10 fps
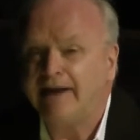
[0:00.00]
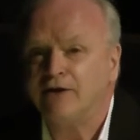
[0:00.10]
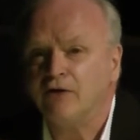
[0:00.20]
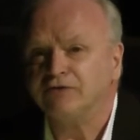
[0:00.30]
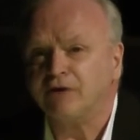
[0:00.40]
And
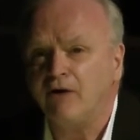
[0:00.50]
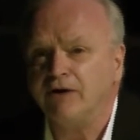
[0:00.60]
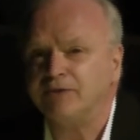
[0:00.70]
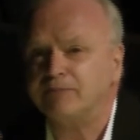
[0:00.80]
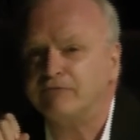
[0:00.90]
he goes
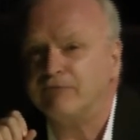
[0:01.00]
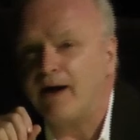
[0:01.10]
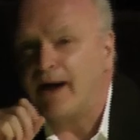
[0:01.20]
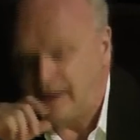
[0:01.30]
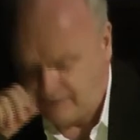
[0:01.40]
on to
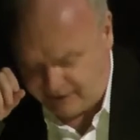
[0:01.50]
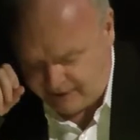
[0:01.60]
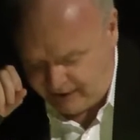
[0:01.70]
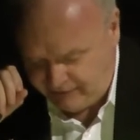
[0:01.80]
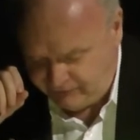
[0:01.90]
provide
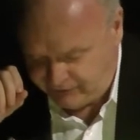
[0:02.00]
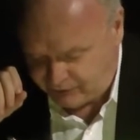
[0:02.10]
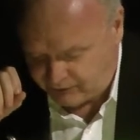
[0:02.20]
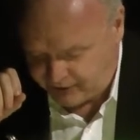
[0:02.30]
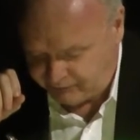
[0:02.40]
an
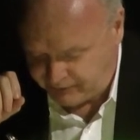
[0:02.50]
inventory